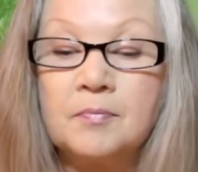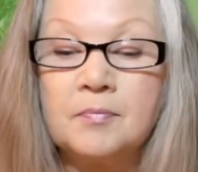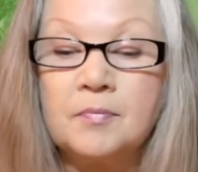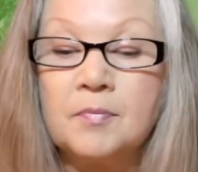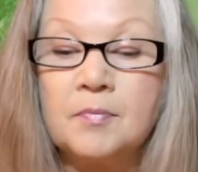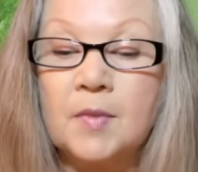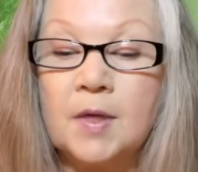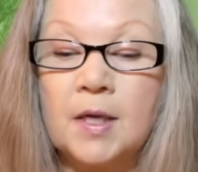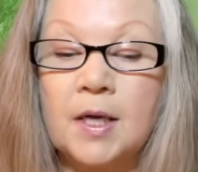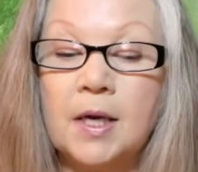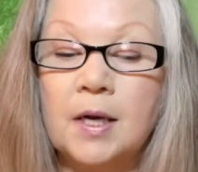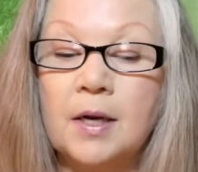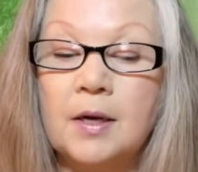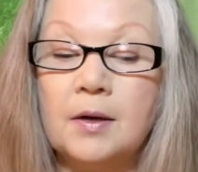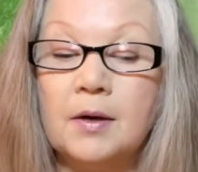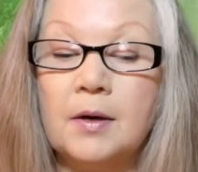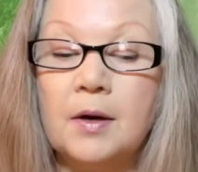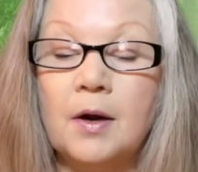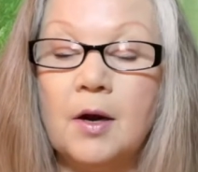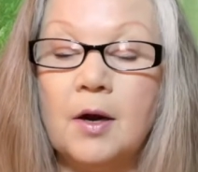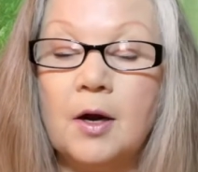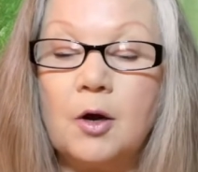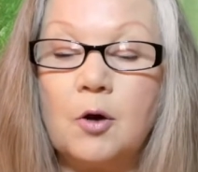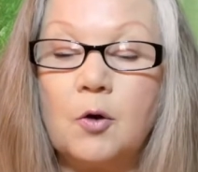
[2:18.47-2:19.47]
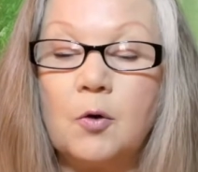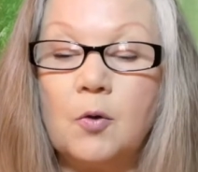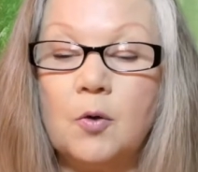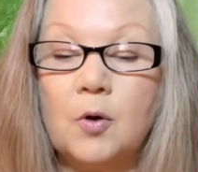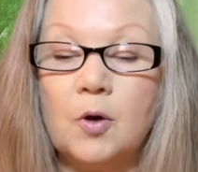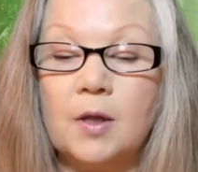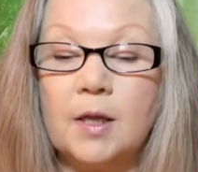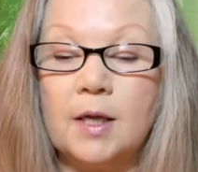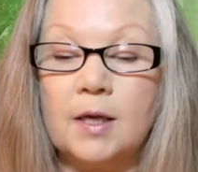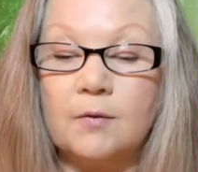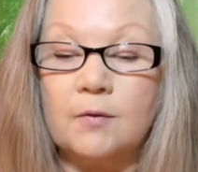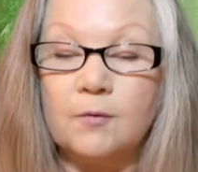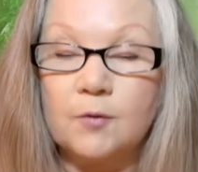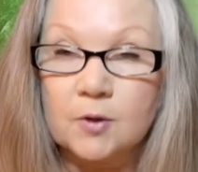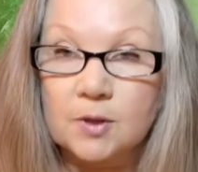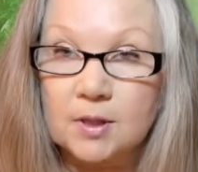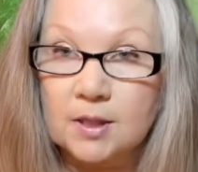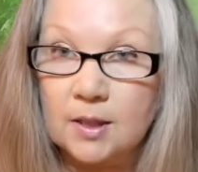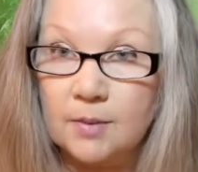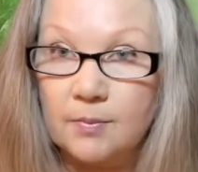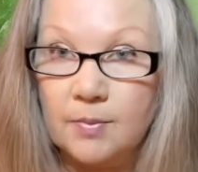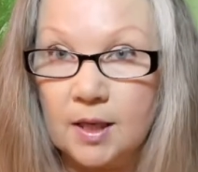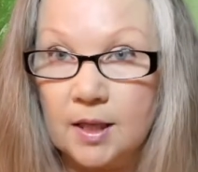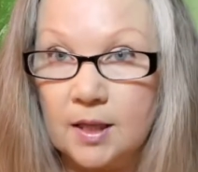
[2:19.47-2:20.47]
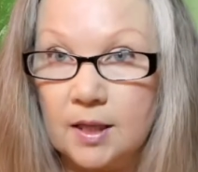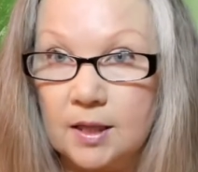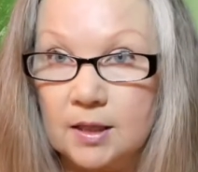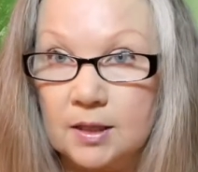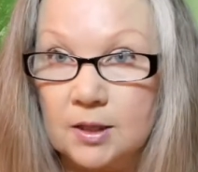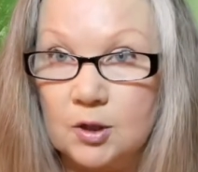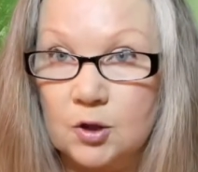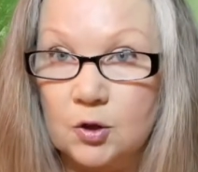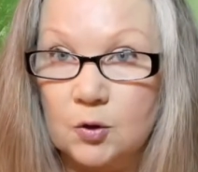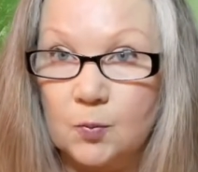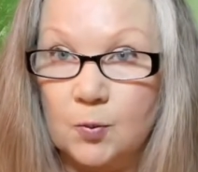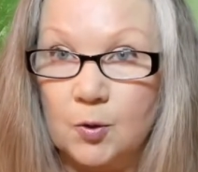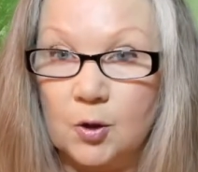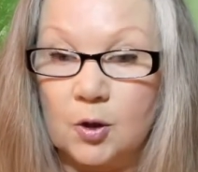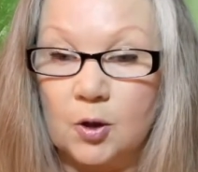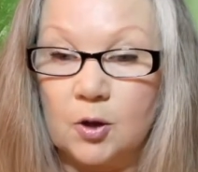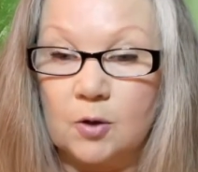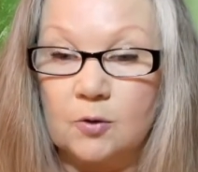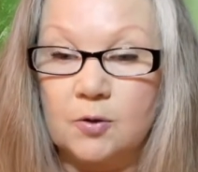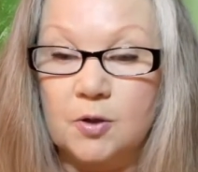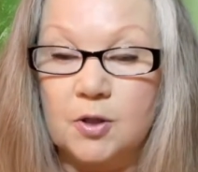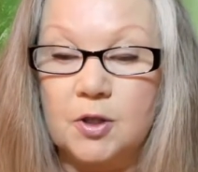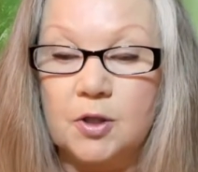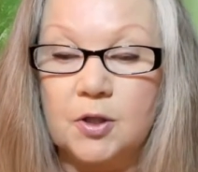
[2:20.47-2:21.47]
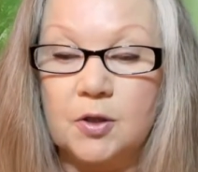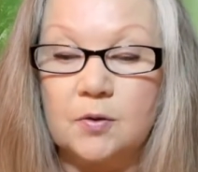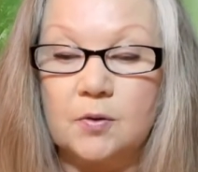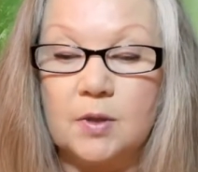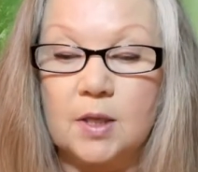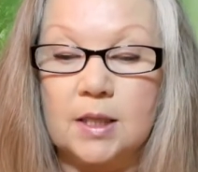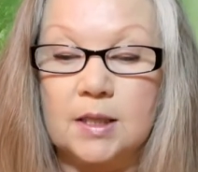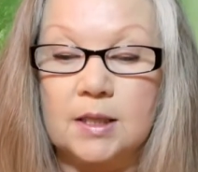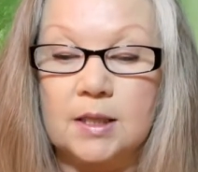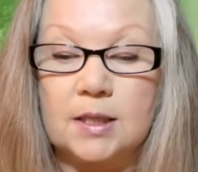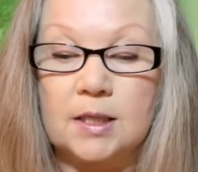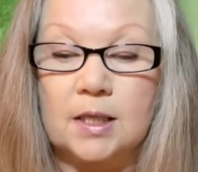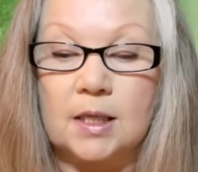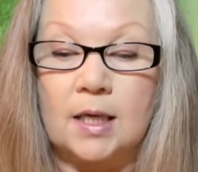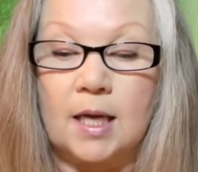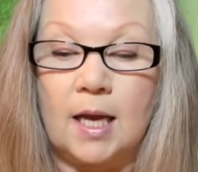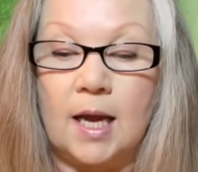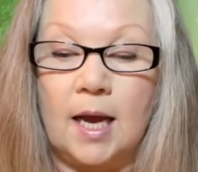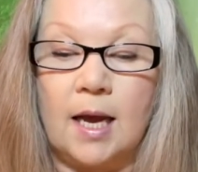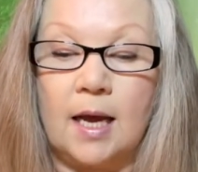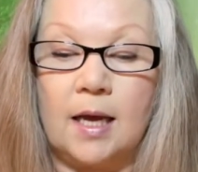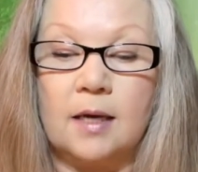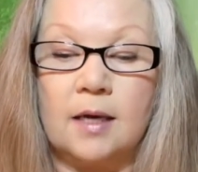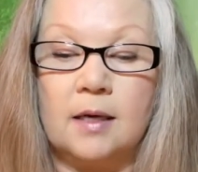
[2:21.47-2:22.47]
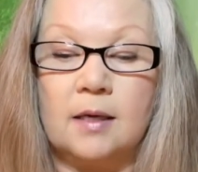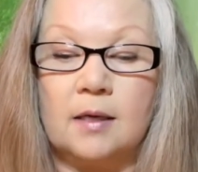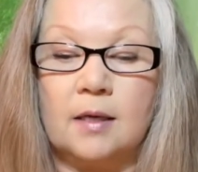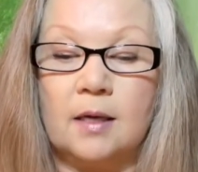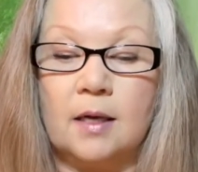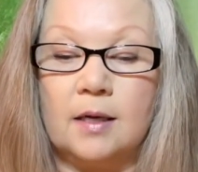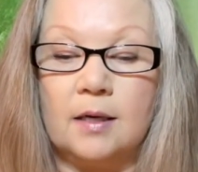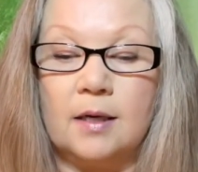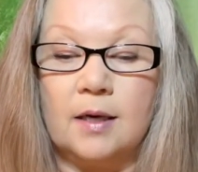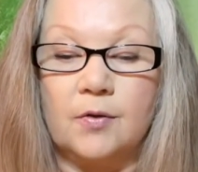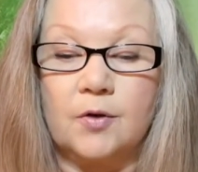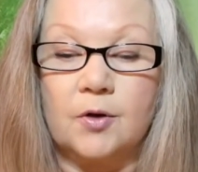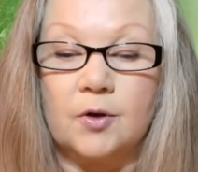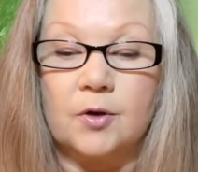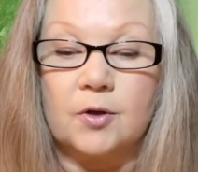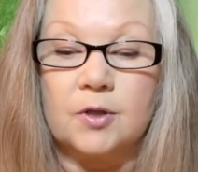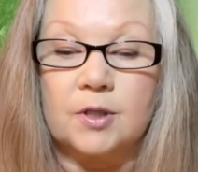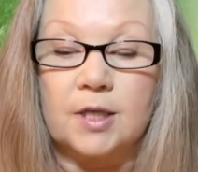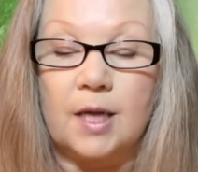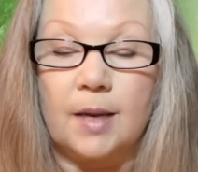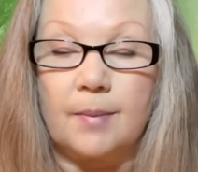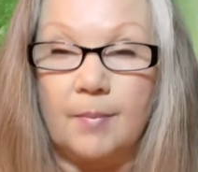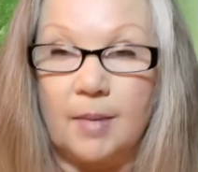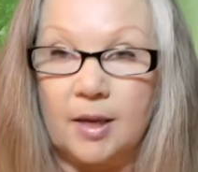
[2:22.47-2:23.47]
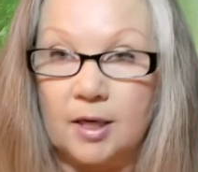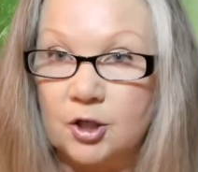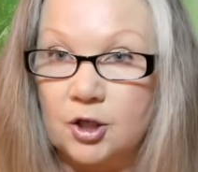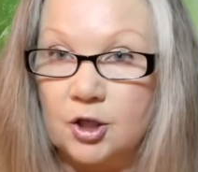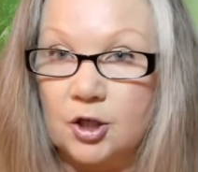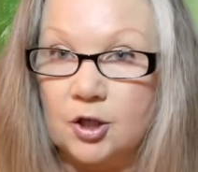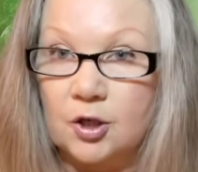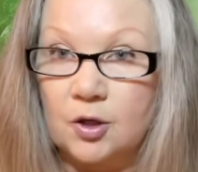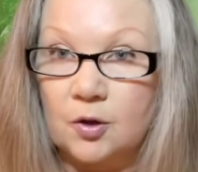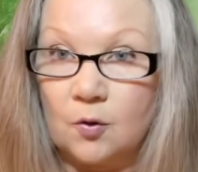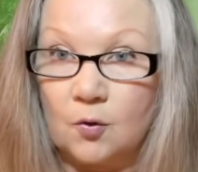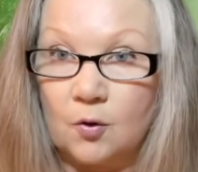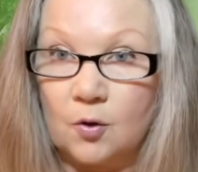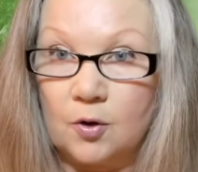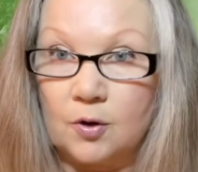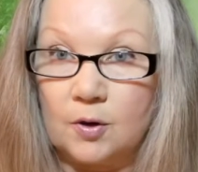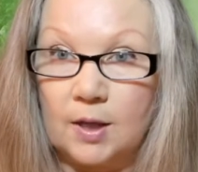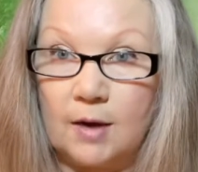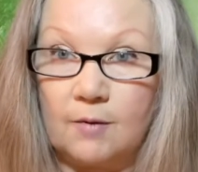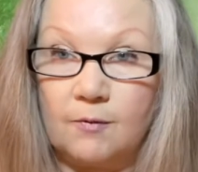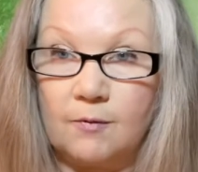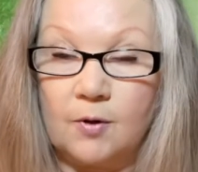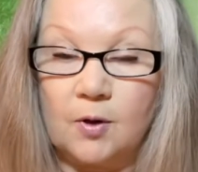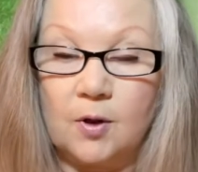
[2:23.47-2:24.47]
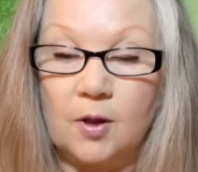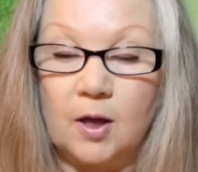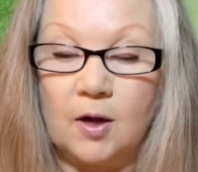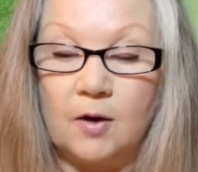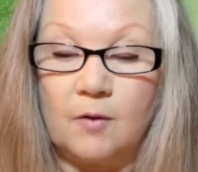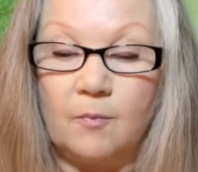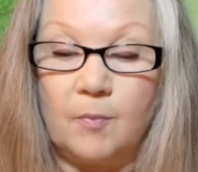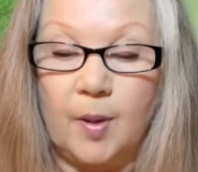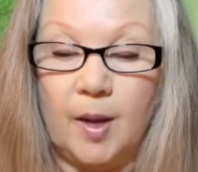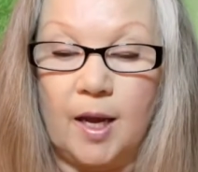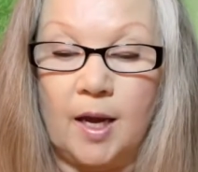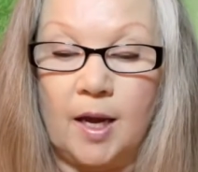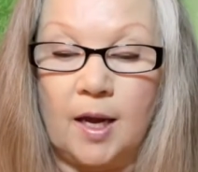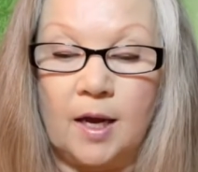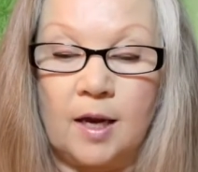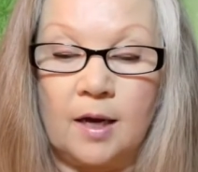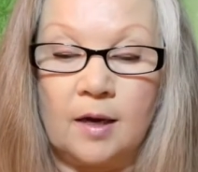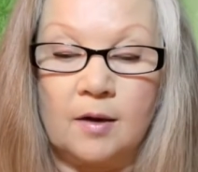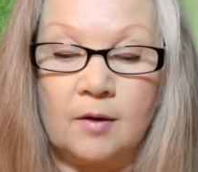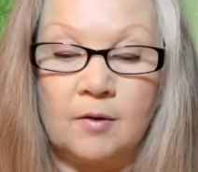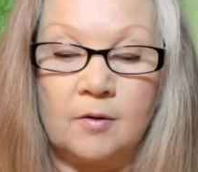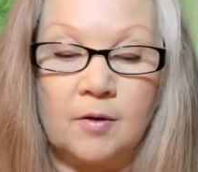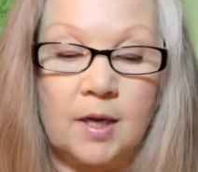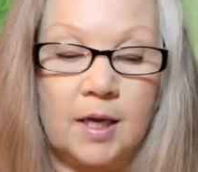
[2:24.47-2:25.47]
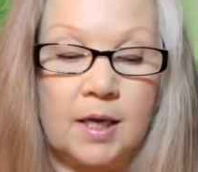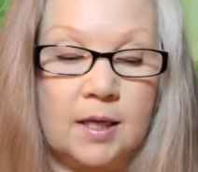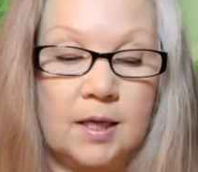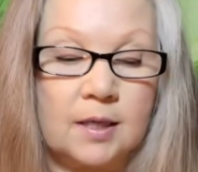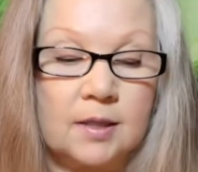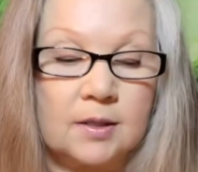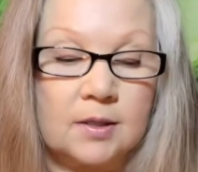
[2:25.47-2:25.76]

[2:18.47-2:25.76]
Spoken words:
yeah, not cool. And for somebody that's super close to you, that's going to add another dimension or level of pain, okay?